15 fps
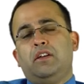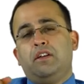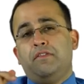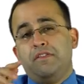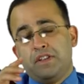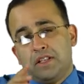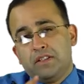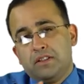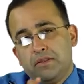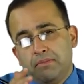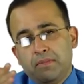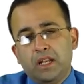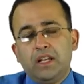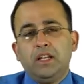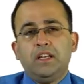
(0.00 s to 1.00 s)
Which is the
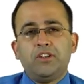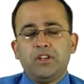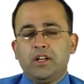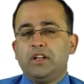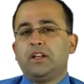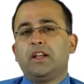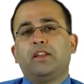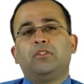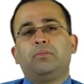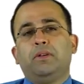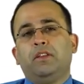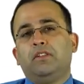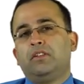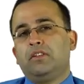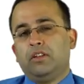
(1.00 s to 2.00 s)
main initiator
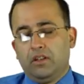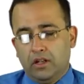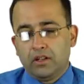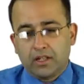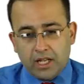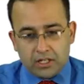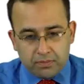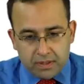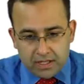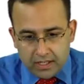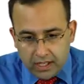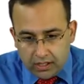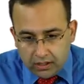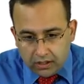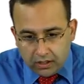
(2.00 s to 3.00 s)
caspase? Caspase
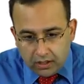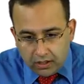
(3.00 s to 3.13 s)
8.